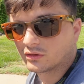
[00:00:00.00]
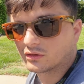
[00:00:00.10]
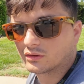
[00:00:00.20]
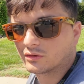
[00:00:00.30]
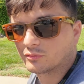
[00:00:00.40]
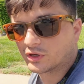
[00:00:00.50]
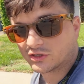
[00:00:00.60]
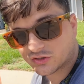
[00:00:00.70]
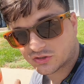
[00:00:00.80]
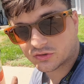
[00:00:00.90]

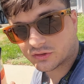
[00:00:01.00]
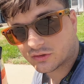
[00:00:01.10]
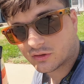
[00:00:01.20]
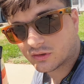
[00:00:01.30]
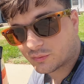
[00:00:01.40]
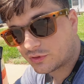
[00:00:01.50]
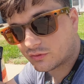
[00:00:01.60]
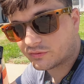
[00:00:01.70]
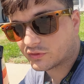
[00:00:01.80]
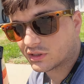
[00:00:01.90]
I just turned it on. Let me
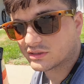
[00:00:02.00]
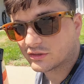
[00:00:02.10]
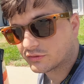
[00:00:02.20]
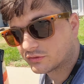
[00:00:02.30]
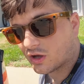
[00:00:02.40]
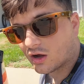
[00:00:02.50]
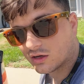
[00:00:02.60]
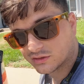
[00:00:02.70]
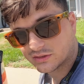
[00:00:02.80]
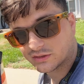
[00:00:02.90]
know if you guys hear the
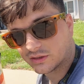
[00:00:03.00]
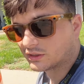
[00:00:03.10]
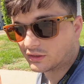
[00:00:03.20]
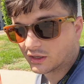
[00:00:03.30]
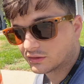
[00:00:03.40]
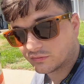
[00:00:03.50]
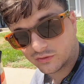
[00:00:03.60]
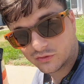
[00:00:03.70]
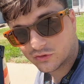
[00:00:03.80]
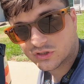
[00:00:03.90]
dogs, and then if
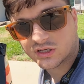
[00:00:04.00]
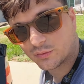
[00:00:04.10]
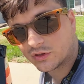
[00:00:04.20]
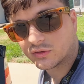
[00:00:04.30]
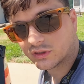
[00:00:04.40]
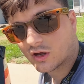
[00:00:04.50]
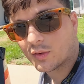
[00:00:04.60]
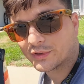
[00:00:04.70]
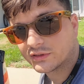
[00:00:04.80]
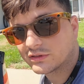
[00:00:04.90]
you do, just let me know in the
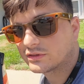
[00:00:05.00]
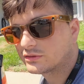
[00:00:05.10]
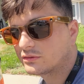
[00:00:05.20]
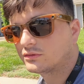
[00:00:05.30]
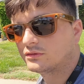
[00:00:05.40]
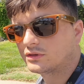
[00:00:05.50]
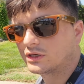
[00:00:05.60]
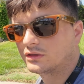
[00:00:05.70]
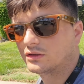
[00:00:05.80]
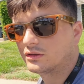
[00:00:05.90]
comments,
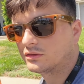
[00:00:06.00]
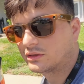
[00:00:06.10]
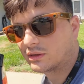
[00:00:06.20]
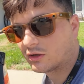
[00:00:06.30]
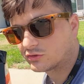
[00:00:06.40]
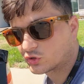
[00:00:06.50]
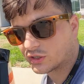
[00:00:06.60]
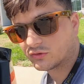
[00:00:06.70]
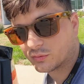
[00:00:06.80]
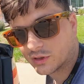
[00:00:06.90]
and I'll
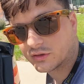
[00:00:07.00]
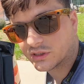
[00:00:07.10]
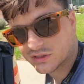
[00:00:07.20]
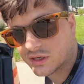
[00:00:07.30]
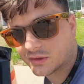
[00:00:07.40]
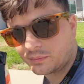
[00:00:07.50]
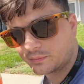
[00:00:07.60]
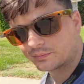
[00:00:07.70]
try and do better next time.